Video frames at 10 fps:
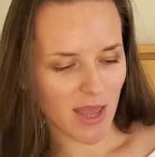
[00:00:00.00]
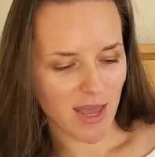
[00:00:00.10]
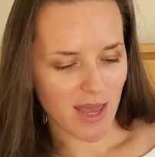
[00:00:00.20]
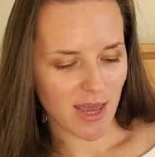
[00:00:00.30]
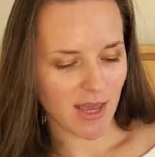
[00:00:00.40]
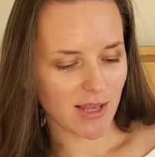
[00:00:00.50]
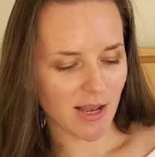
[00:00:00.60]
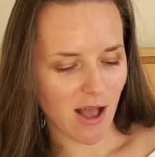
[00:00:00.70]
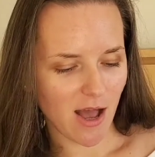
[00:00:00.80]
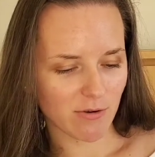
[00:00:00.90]

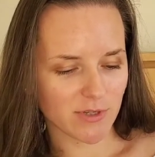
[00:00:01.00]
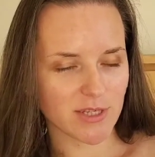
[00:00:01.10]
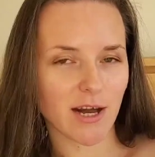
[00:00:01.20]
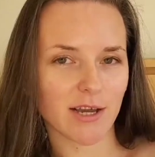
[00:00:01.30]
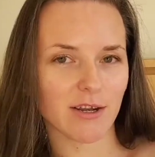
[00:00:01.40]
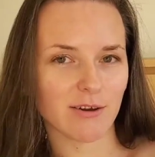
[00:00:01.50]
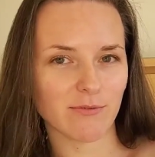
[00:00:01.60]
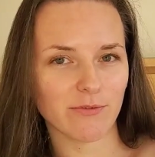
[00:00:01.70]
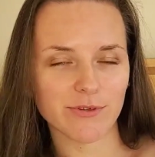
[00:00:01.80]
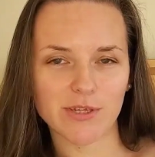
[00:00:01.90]
And I was kind of
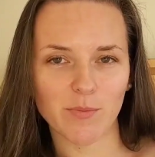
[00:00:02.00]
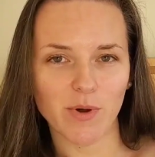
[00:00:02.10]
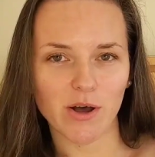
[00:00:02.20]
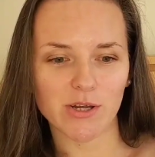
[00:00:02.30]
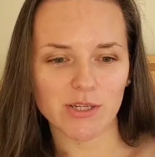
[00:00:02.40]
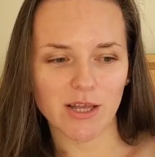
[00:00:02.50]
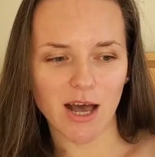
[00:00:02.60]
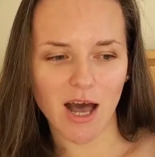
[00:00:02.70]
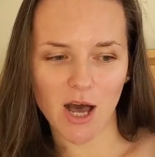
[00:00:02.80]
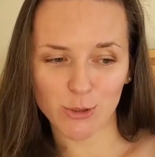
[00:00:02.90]
confused about
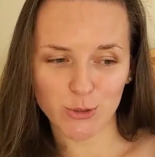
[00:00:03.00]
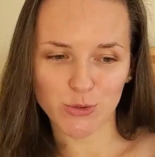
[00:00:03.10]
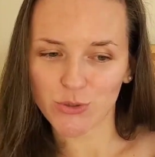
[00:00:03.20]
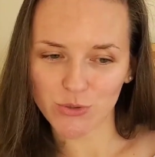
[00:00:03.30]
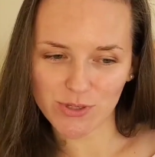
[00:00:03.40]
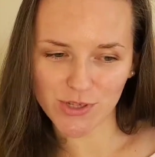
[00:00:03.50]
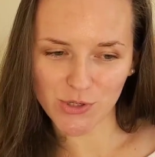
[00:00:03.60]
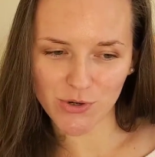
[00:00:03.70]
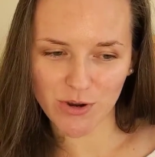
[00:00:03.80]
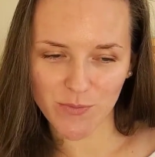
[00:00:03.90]
how to use
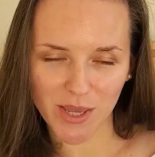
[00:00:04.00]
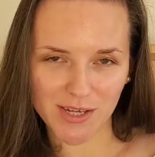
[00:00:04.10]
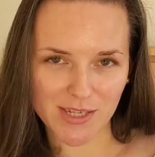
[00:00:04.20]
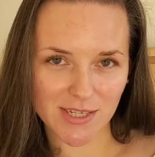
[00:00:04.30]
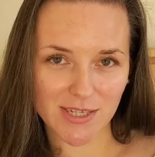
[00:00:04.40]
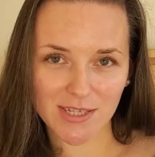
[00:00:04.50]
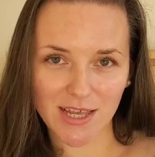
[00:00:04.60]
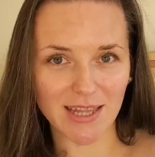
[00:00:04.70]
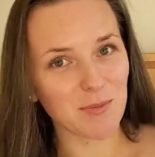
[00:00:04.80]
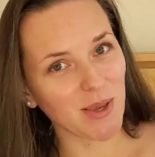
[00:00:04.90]
this cream,
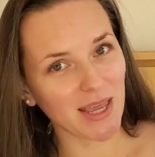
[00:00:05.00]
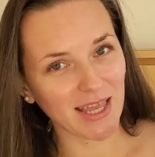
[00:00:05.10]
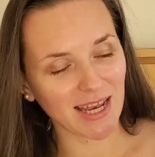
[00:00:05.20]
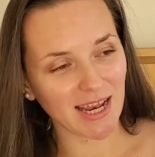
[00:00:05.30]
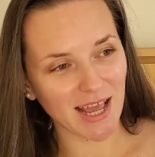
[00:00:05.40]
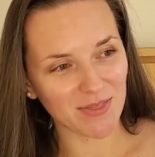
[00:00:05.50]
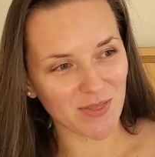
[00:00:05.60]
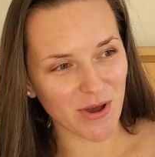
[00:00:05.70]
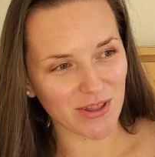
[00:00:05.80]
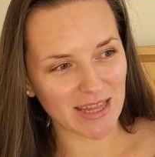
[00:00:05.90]
because in the beginning I
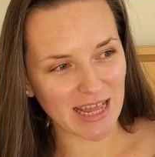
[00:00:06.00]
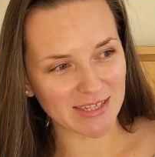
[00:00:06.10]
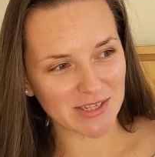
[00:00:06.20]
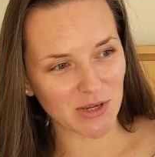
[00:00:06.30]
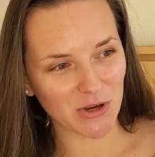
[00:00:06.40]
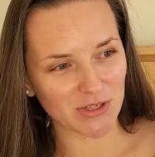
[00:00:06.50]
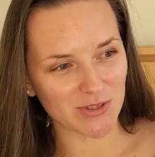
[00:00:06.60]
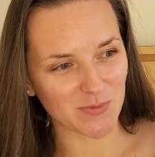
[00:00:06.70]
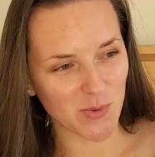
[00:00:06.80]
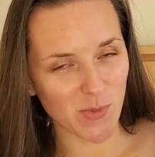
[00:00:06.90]
thought that it's going
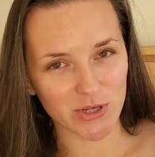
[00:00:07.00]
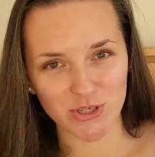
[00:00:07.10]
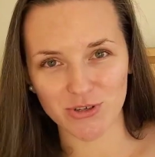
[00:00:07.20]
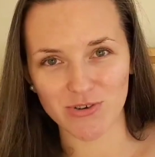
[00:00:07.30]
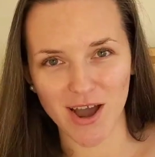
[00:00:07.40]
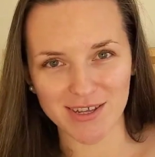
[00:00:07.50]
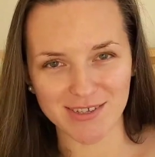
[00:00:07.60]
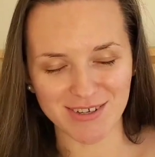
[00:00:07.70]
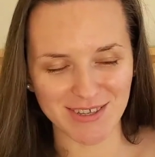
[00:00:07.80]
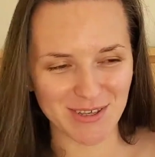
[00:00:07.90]
to be
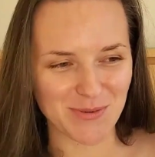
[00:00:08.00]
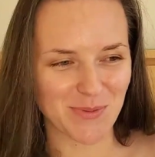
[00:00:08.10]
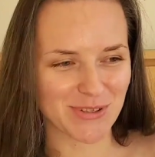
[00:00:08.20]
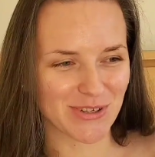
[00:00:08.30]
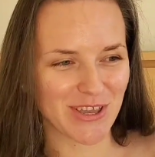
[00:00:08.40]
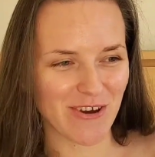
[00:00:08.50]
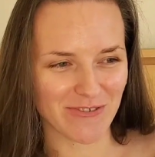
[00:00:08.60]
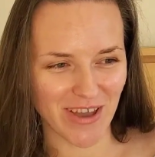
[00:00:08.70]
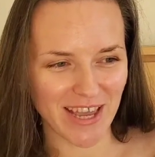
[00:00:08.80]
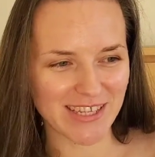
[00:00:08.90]
moisturizer that you put on your
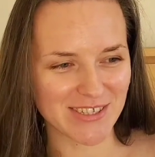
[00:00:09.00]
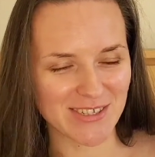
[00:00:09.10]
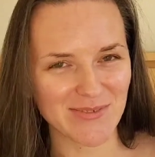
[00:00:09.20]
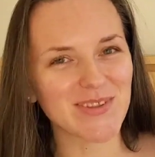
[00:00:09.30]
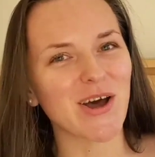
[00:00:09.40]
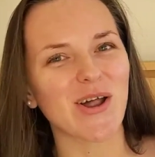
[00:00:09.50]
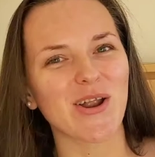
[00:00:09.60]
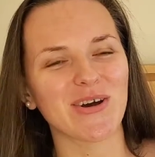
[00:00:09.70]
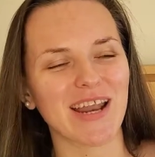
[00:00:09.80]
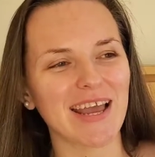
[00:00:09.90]
face or some
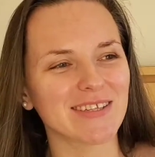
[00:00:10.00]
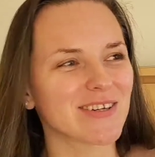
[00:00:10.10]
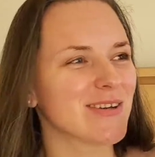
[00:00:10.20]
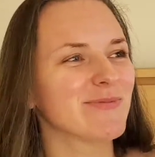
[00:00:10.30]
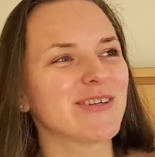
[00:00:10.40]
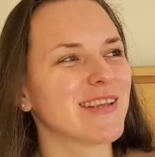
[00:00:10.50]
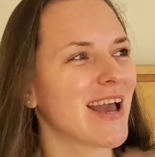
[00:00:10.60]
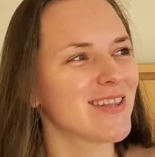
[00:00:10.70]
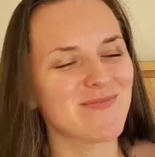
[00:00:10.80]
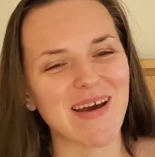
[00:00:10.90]
kind of night cream or
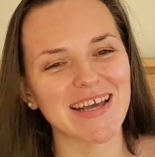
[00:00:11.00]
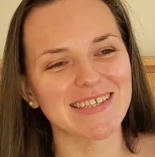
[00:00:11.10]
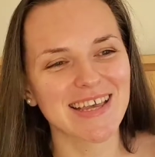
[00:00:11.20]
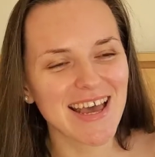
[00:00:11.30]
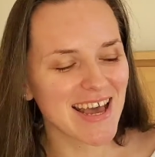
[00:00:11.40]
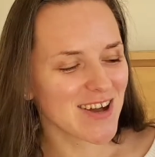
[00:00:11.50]
night mask.